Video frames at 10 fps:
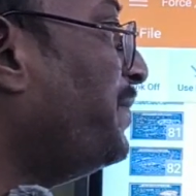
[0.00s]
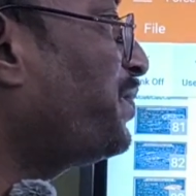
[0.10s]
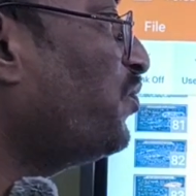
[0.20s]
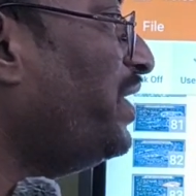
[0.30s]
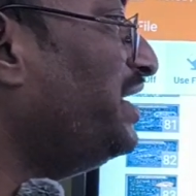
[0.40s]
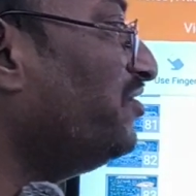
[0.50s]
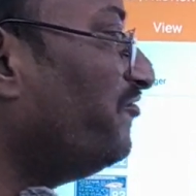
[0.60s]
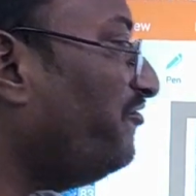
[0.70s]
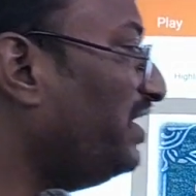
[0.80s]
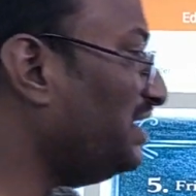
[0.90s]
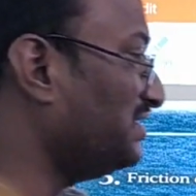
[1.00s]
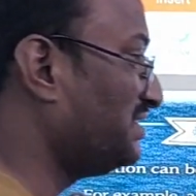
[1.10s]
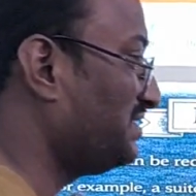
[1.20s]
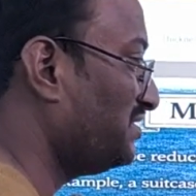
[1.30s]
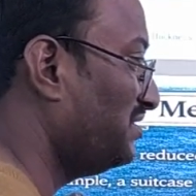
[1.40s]
by providing
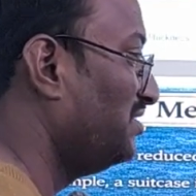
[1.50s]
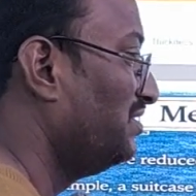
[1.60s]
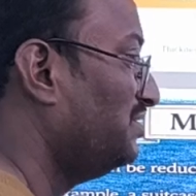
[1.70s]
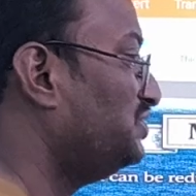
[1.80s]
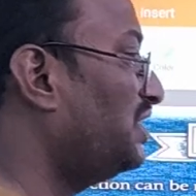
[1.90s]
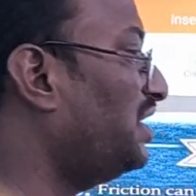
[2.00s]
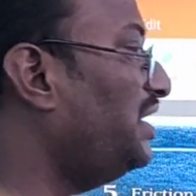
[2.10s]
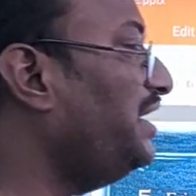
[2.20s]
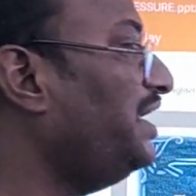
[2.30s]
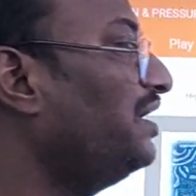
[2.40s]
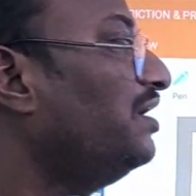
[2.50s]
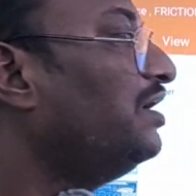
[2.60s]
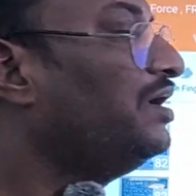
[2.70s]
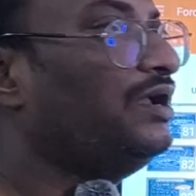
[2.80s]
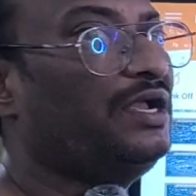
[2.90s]
wheels. Generally,
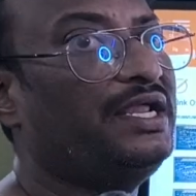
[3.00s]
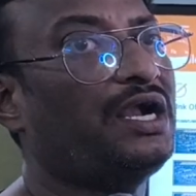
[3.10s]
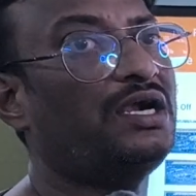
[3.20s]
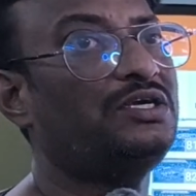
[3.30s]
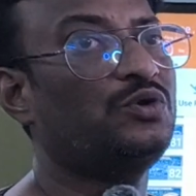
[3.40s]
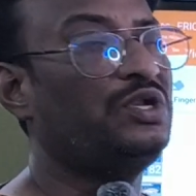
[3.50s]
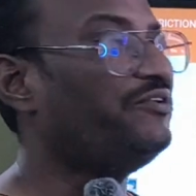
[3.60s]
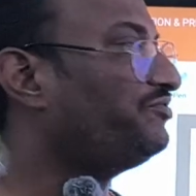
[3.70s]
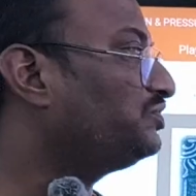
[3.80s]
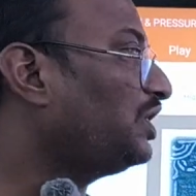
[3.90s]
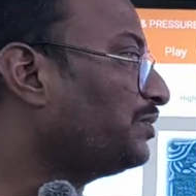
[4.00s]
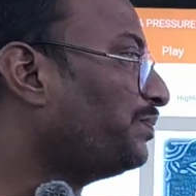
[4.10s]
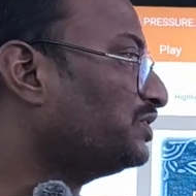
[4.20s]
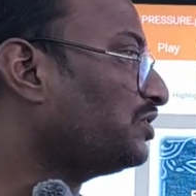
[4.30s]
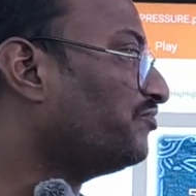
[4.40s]
in order to lift
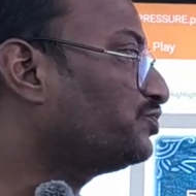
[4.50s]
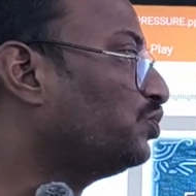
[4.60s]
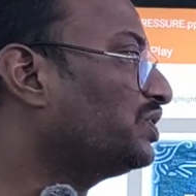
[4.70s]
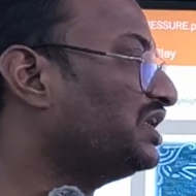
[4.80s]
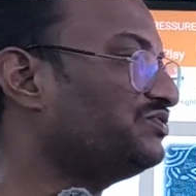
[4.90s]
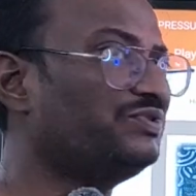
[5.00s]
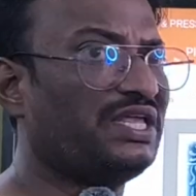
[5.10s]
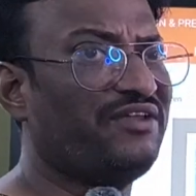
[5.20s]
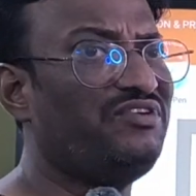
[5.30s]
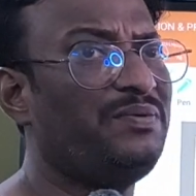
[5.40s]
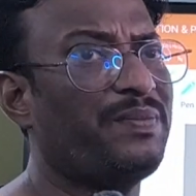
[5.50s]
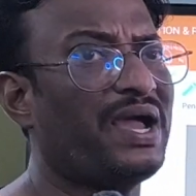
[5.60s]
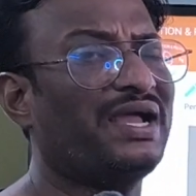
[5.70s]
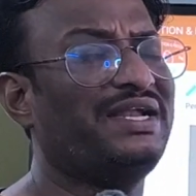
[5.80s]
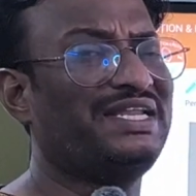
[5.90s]
that much of suitcase with heavy
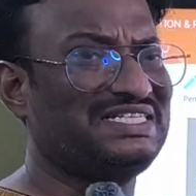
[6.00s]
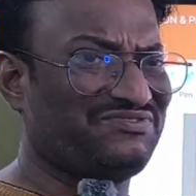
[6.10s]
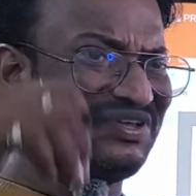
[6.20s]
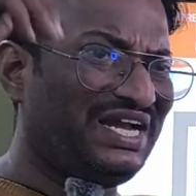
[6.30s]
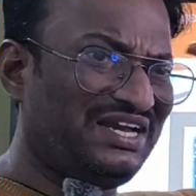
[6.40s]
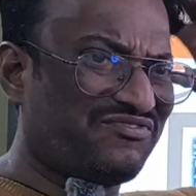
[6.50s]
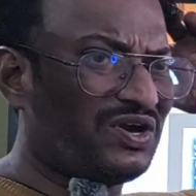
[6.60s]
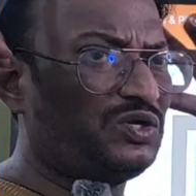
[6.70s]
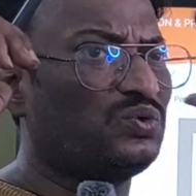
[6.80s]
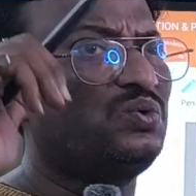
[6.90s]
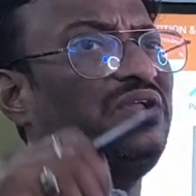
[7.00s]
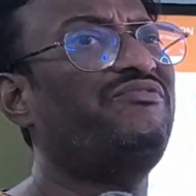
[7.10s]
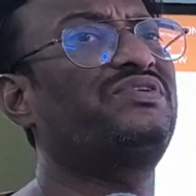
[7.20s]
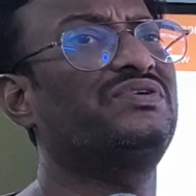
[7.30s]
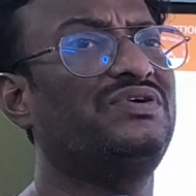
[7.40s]
bag, it is very difficult to
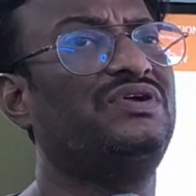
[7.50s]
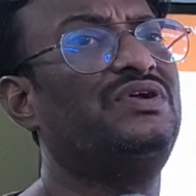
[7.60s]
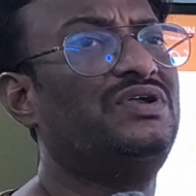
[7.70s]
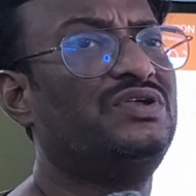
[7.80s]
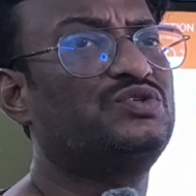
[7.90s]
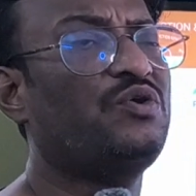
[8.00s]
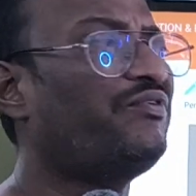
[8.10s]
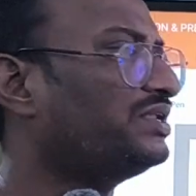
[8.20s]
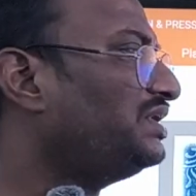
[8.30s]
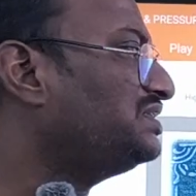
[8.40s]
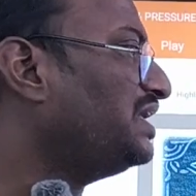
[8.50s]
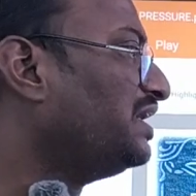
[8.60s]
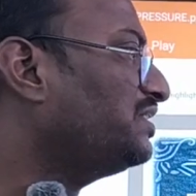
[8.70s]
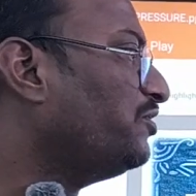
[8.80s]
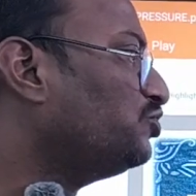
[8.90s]
lift. So for that
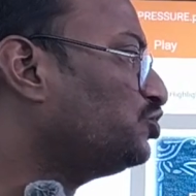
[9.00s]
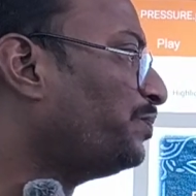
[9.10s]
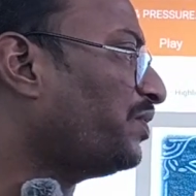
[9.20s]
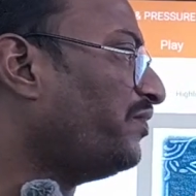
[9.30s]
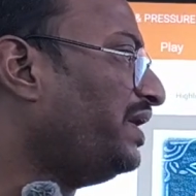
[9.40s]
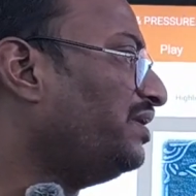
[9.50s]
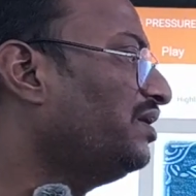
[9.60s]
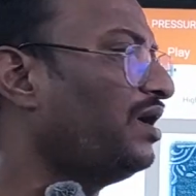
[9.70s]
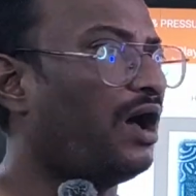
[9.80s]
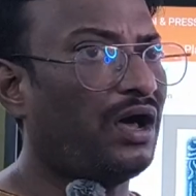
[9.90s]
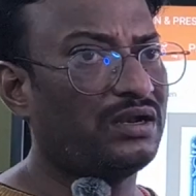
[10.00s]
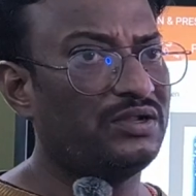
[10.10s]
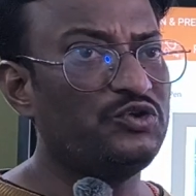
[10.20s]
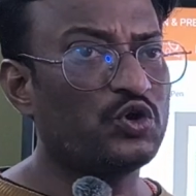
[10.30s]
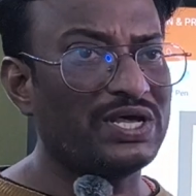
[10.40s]
sake, they used to provide,
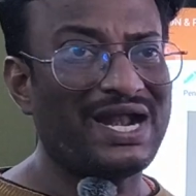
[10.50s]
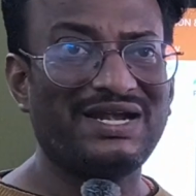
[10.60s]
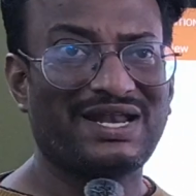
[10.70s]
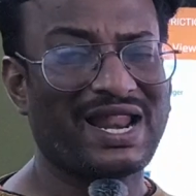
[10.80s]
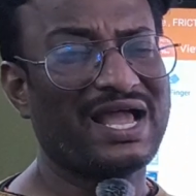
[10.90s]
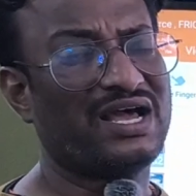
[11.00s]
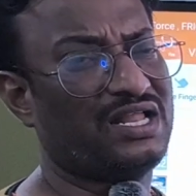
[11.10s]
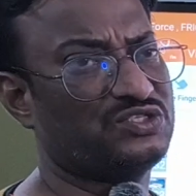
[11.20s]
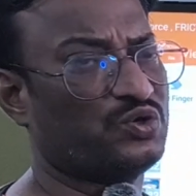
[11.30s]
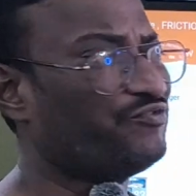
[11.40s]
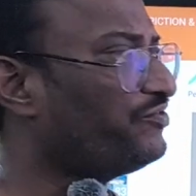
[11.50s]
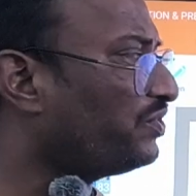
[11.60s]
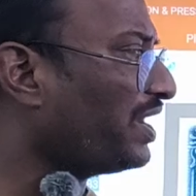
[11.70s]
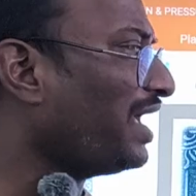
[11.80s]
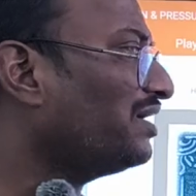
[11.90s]
or you cannot drag also. If you
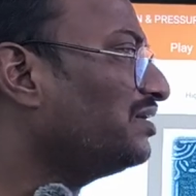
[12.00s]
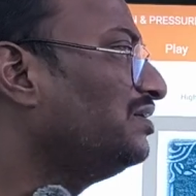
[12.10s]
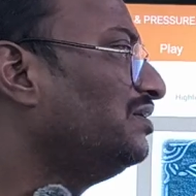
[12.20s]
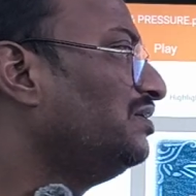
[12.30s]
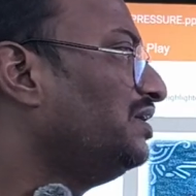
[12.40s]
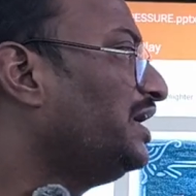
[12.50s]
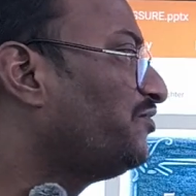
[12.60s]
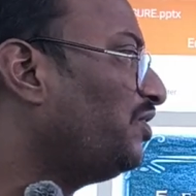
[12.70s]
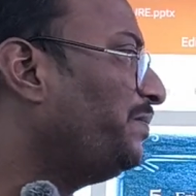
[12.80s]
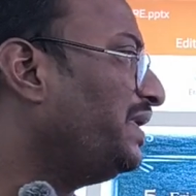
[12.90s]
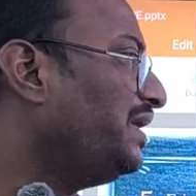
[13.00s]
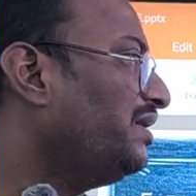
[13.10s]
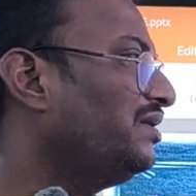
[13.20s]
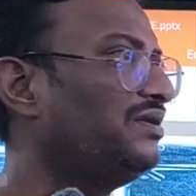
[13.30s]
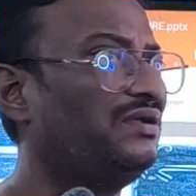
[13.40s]
drag, it will
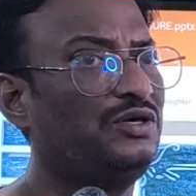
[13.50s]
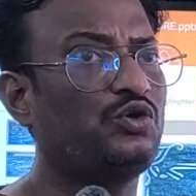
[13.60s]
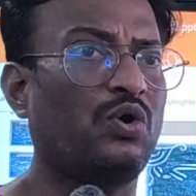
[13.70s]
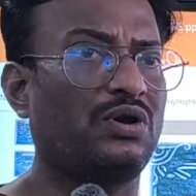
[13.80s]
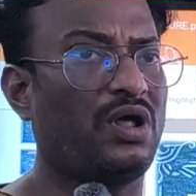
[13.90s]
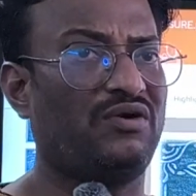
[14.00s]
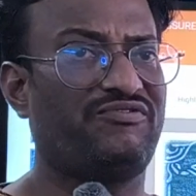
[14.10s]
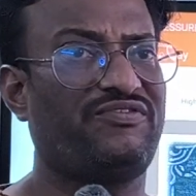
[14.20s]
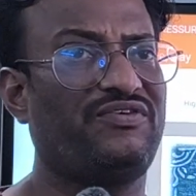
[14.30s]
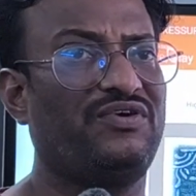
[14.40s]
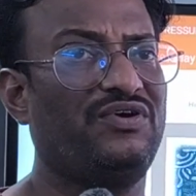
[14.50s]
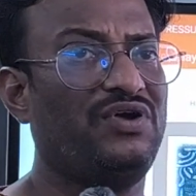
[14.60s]
be torn off.